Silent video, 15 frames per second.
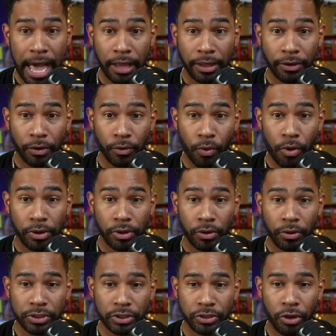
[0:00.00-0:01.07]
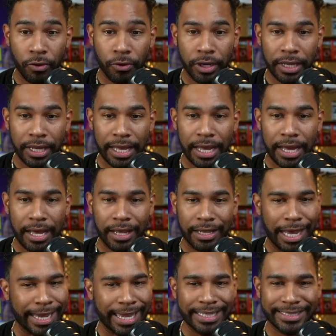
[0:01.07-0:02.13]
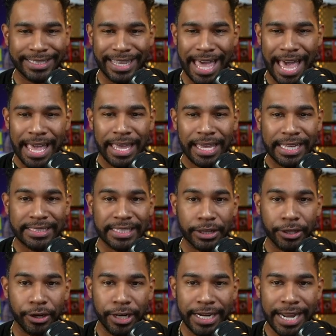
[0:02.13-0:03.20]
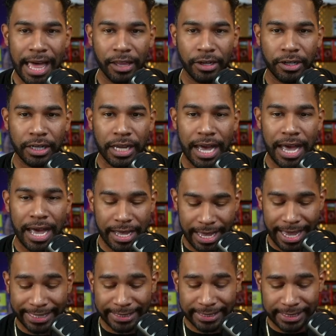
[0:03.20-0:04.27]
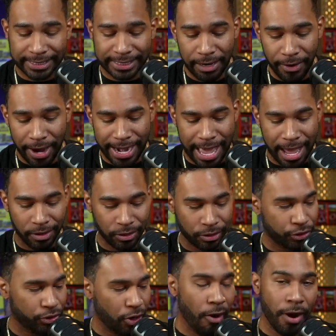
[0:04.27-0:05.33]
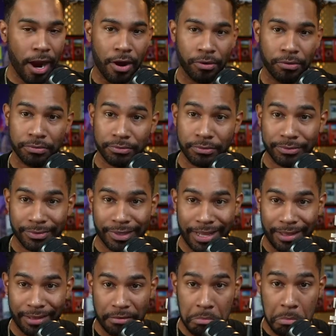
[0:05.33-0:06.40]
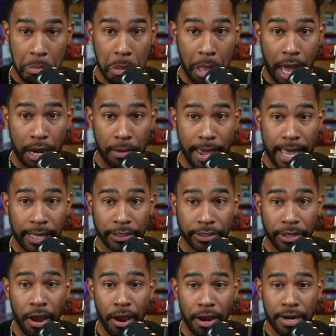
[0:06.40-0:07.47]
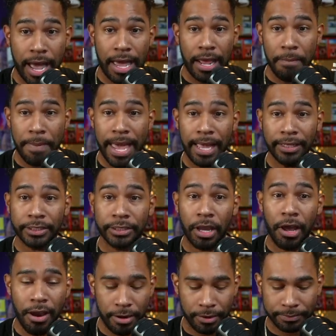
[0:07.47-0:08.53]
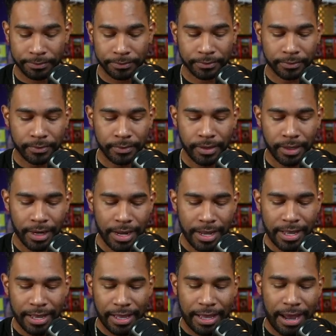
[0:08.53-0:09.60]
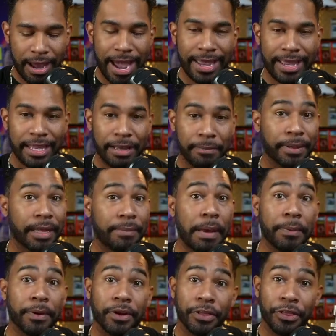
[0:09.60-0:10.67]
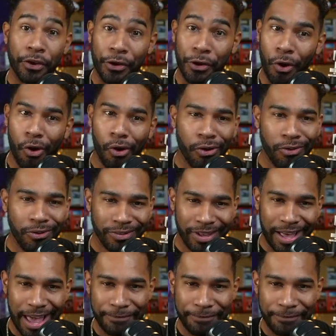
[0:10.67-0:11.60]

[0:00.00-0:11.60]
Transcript: Roronoa Zoro. I can't say that. It's a $30 SEC right now. Zoro. Not a bad start. Not a bad start. All right, but remember, the goal, I feel